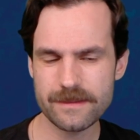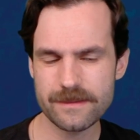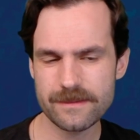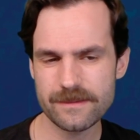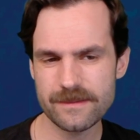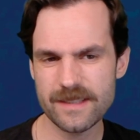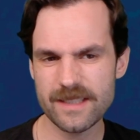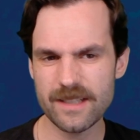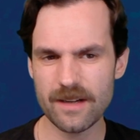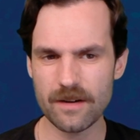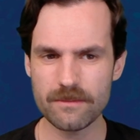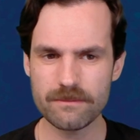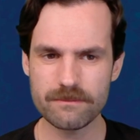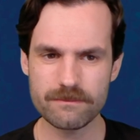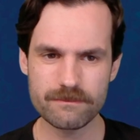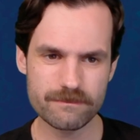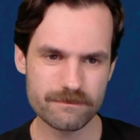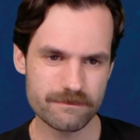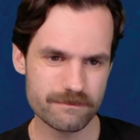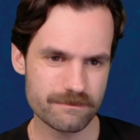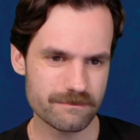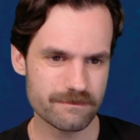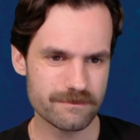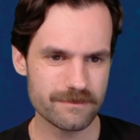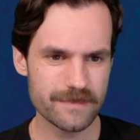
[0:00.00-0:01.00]
you know,
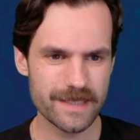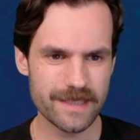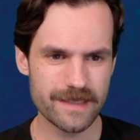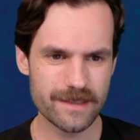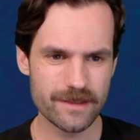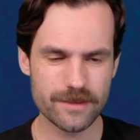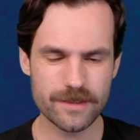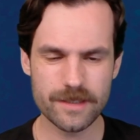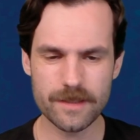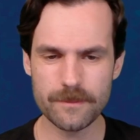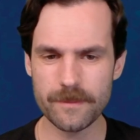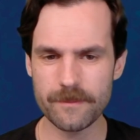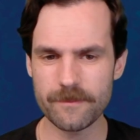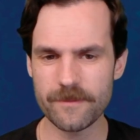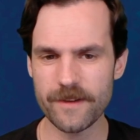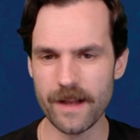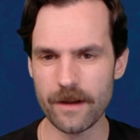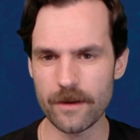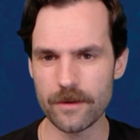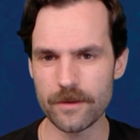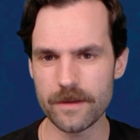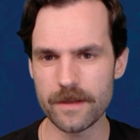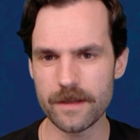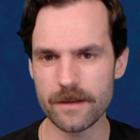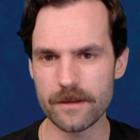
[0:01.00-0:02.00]
I mean, there's some
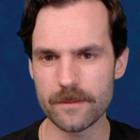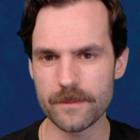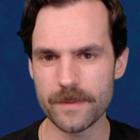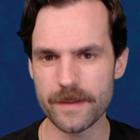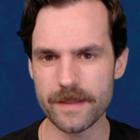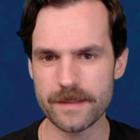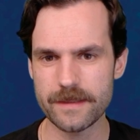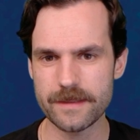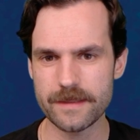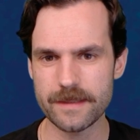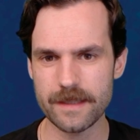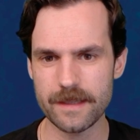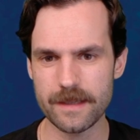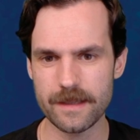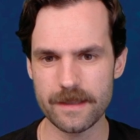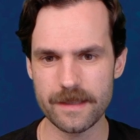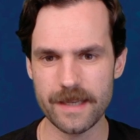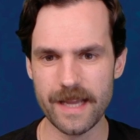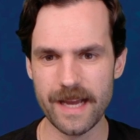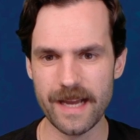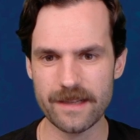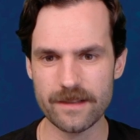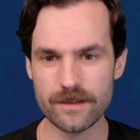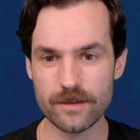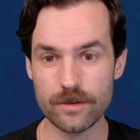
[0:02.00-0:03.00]
value here, but
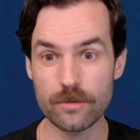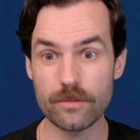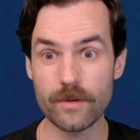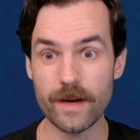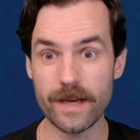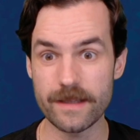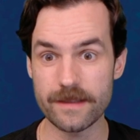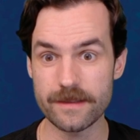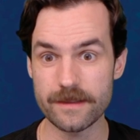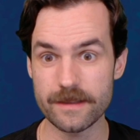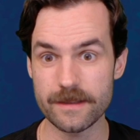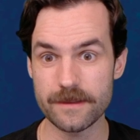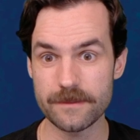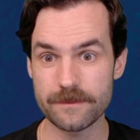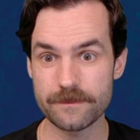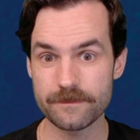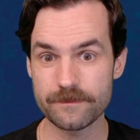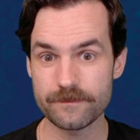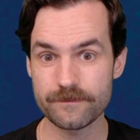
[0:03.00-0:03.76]
not crazy.